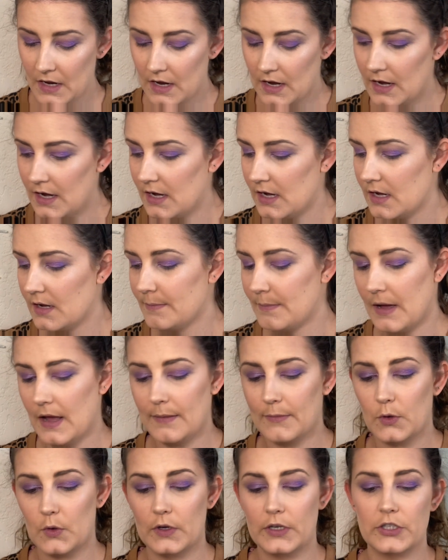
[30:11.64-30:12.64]
I'm
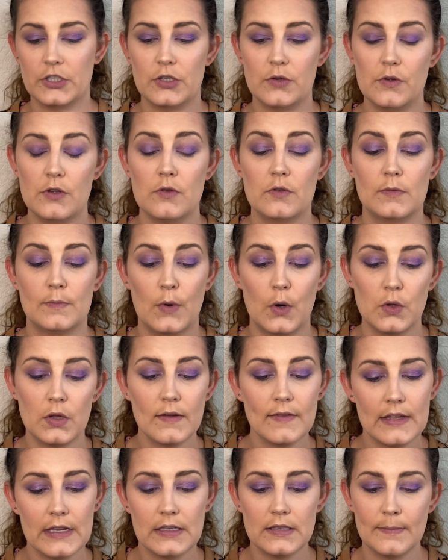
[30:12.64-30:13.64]
going to use both of
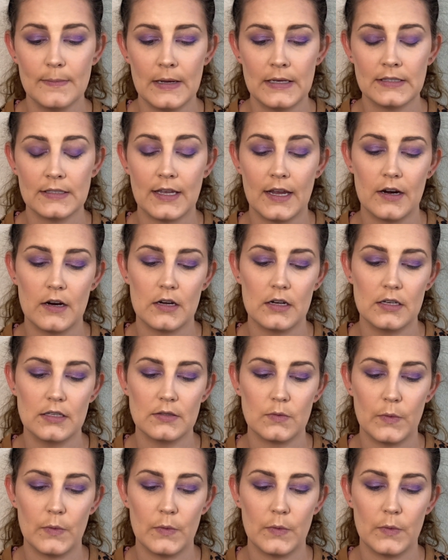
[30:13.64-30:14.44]
these mascaras.